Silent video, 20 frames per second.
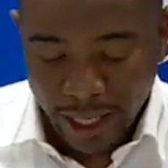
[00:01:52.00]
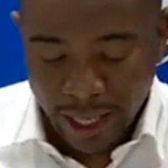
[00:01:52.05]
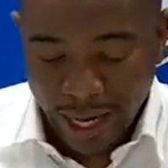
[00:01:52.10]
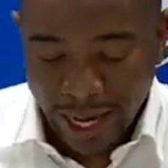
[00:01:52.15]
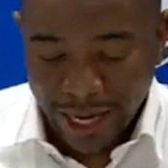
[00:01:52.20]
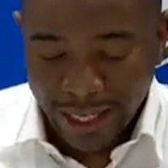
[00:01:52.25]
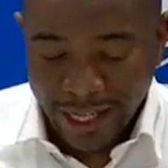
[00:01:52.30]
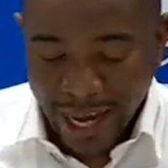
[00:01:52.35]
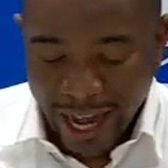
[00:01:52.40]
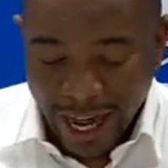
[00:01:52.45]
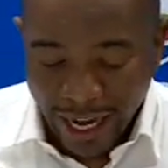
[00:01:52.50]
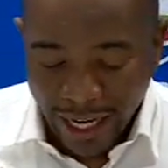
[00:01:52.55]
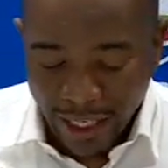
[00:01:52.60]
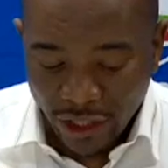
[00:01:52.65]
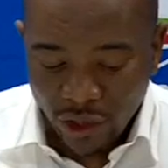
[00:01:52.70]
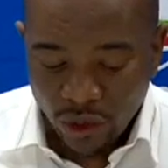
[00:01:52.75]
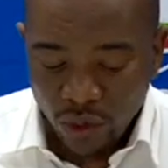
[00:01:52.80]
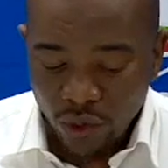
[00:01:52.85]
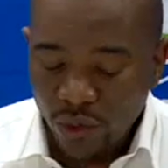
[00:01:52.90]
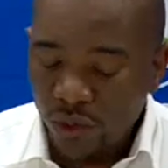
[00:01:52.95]
It
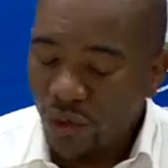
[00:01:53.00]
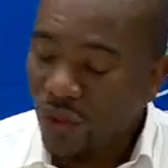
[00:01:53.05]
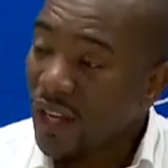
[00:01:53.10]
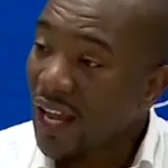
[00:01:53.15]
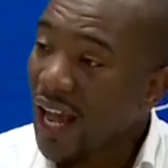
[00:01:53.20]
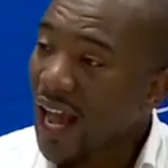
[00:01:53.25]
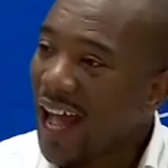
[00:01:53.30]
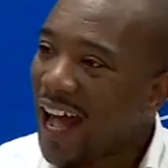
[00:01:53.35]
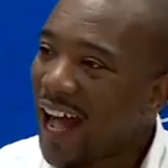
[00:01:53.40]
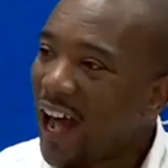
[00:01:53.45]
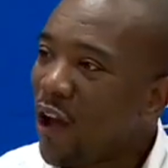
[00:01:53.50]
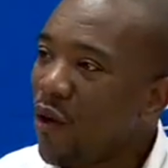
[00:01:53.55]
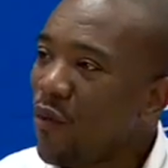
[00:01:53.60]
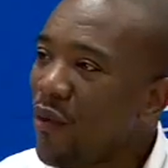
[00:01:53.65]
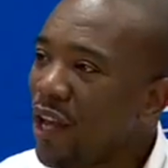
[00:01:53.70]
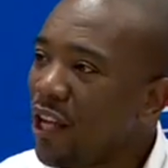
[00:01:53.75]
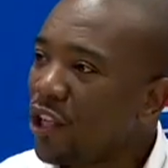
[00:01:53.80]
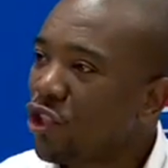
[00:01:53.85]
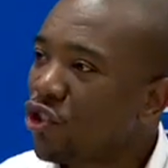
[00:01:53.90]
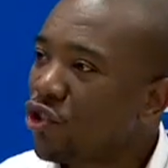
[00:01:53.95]
argues how
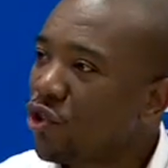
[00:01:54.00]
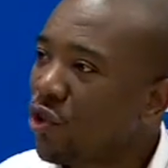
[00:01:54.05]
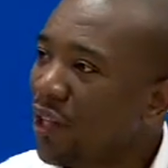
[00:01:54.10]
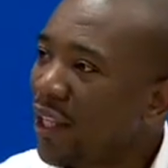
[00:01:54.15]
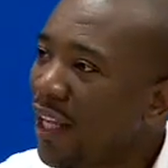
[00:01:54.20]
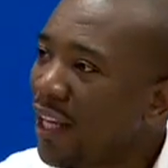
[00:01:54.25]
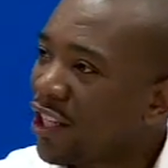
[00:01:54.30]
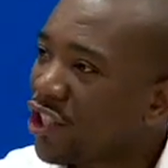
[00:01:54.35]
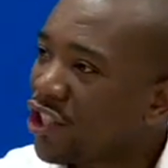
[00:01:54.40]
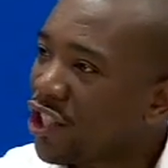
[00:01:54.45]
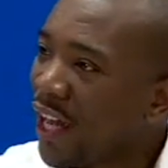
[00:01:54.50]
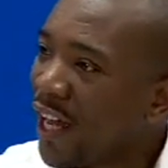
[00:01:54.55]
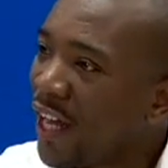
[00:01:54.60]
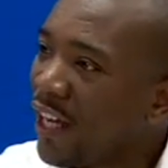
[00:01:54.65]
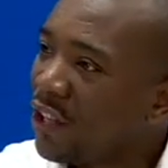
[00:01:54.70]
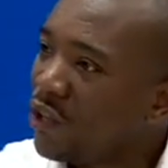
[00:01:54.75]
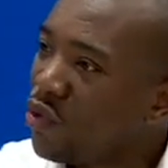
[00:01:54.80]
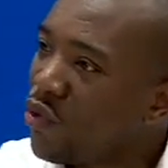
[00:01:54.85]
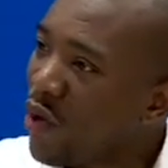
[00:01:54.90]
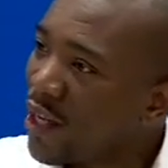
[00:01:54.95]
we ensure that a
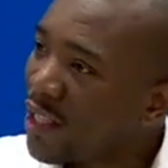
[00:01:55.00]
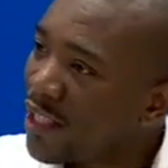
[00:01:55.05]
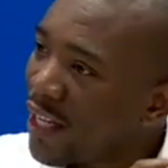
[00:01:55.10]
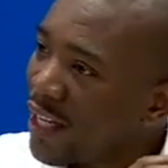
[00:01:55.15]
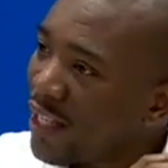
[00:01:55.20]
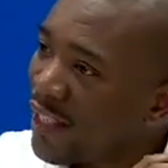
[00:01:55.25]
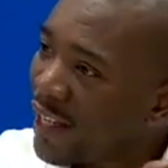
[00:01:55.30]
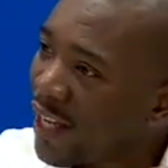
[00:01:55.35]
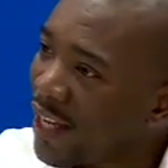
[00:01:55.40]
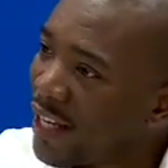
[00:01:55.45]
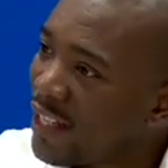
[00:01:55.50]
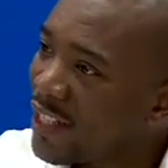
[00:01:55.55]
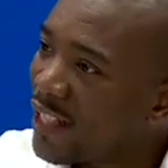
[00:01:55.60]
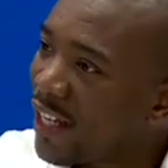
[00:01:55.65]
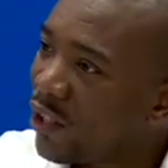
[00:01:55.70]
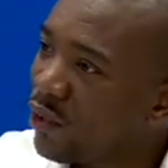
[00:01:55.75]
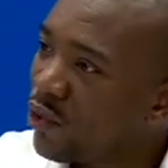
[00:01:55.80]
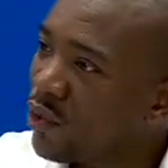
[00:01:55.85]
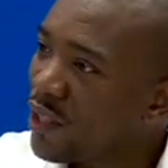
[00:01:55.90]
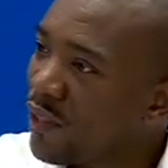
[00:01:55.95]
child who attends early
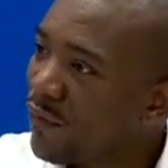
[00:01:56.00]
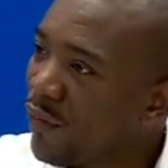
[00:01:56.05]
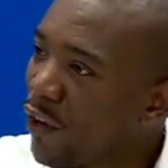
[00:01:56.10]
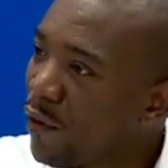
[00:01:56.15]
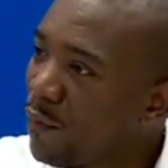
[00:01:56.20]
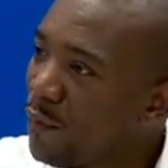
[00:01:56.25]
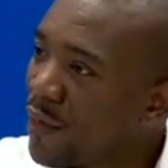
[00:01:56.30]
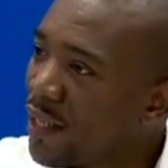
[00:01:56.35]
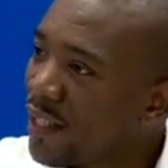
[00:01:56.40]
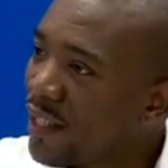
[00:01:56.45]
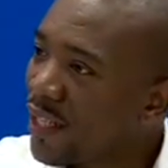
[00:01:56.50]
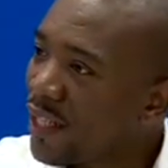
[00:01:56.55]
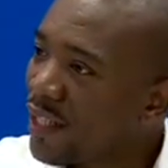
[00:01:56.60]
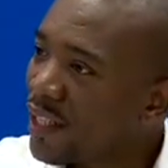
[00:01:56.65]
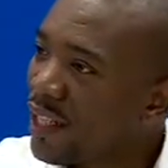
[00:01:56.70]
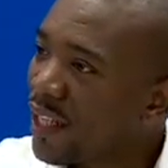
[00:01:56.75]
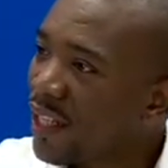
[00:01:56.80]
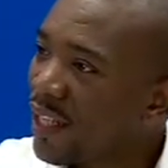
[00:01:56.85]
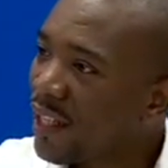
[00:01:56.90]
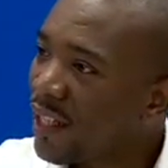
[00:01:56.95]
childhood development
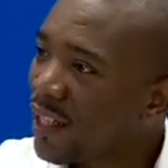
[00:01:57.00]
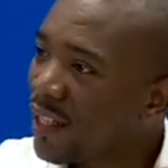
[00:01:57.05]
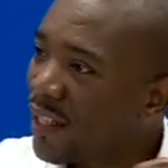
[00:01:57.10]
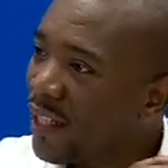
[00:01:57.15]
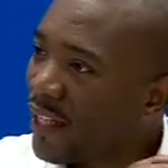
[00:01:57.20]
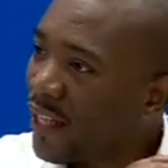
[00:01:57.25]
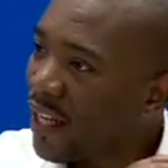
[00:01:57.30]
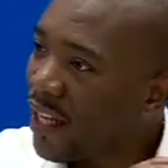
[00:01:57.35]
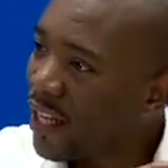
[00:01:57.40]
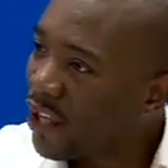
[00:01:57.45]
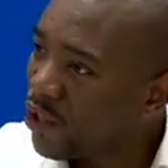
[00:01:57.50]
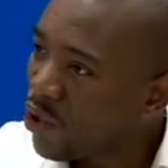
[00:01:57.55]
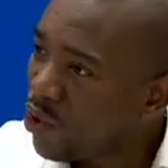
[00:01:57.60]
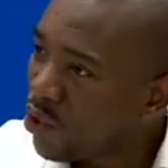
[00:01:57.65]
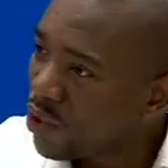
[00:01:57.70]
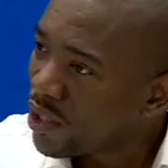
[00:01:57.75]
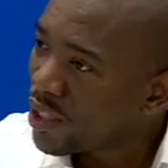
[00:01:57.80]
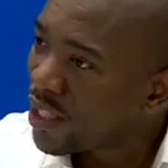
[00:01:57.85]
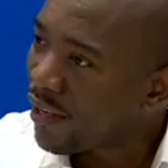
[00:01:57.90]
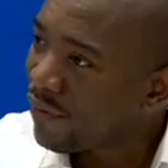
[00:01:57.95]
center is
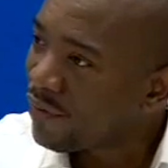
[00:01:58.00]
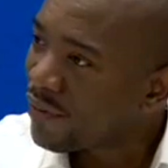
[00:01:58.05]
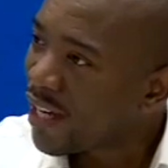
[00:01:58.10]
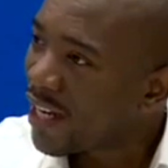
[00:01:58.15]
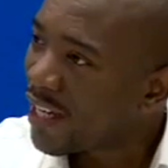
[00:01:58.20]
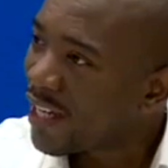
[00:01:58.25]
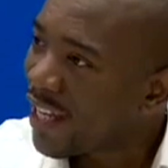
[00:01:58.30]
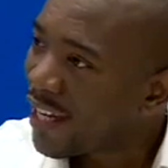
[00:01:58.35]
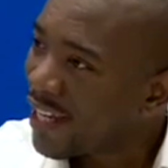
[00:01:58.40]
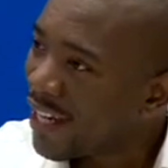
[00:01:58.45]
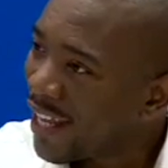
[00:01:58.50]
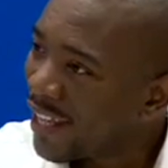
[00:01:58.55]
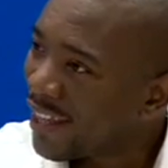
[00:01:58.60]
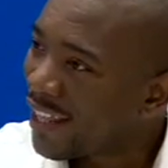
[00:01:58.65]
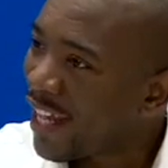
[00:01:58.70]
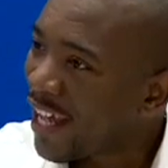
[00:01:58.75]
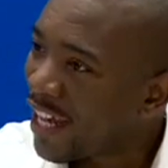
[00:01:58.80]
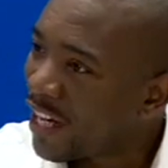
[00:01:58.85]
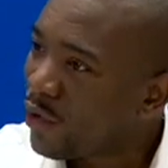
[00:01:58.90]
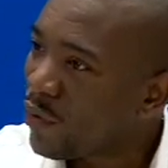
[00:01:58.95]
looked after and can get
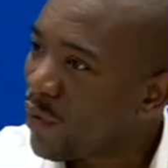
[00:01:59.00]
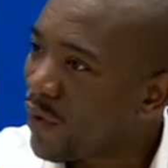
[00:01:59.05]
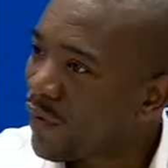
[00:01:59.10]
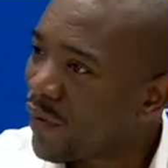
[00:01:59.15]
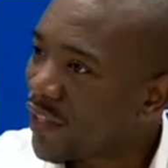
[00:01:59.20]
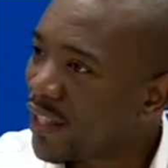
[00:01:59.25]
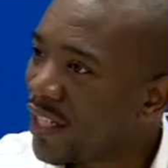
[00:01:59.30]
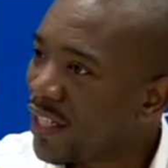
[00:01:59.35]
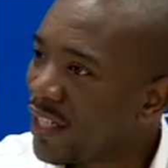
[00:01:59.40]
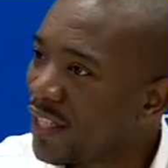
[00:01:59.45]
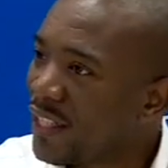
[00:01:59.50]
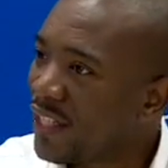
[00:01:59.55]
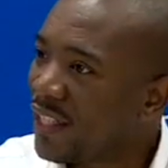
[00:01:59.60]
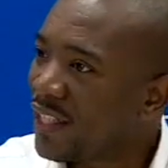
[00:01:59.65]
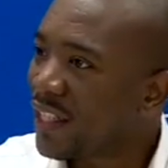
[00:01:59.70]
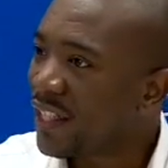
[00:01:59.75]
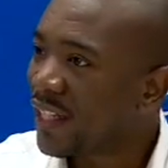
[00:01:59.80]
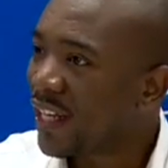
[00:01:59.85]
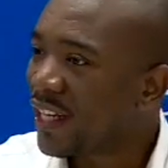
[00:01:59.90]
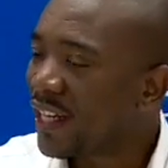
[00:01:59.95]
the adequate facilities
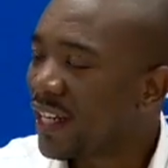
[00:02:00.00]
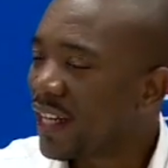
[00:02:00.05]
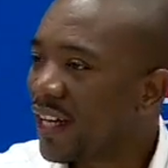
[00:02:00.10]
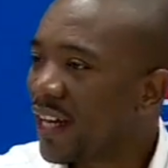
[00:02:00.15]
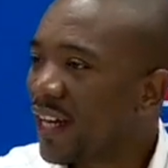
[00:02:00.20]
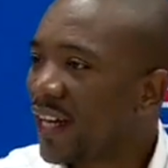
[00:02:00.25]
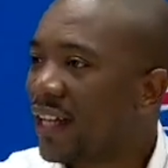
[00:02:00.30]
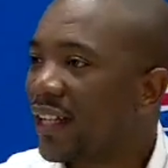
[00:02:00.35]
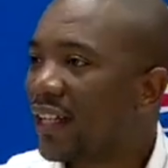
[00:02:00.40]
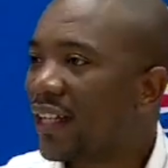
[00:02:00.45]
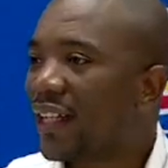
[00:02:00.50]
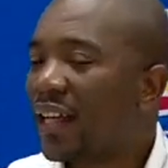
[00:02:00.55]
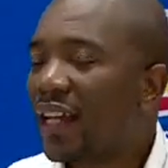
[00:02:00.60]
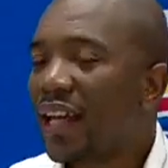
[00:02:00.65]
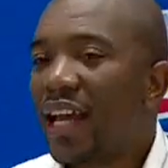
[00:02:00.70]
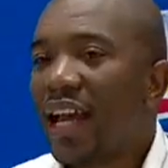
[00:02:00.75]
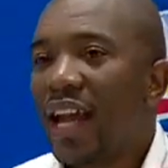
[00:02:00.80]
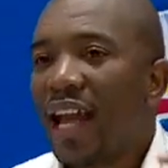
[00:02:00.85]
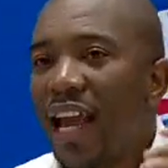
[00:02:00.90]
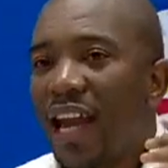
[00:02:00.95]
in that regard.
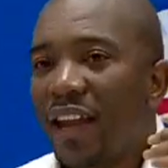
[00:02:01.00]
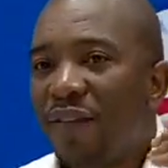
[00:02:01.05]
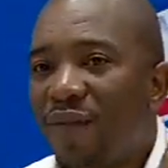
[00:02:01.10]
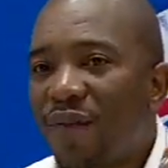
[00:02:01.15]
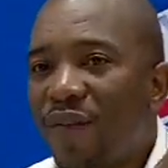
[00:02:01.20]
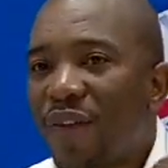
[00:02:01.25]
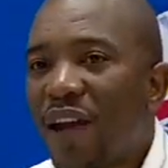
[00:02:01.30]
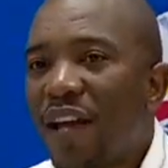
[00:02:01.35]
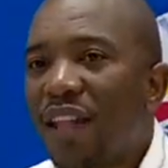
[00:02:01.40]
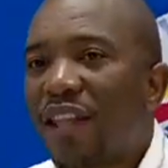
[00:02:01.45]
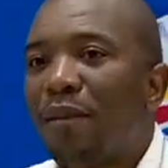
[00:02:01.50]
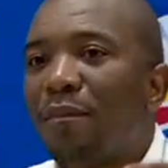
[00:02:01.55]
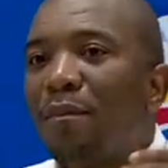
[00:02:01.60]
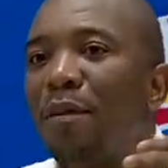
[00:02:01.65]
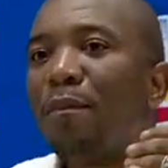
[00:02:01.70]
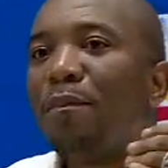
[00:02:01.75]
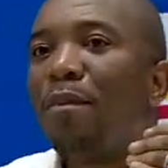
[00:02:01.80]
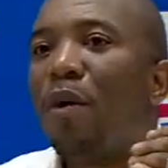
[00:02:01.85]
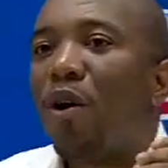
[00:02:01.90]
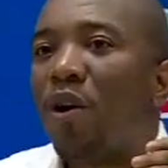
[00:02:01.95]
It further
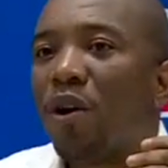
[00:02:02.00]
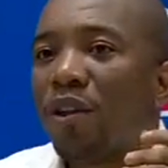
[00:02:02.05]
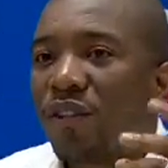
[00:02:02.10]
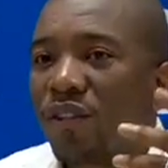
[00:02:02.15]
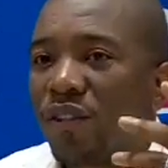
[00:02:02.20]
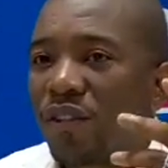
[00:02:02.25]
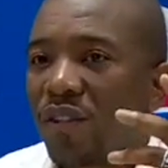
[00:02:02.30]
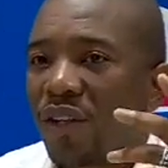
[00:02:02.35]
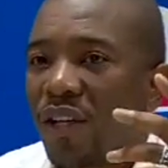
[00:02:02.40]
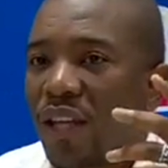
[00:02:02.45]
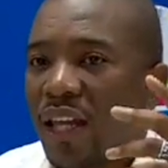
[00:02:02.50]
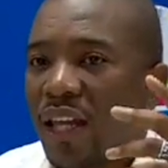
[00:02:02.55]
purports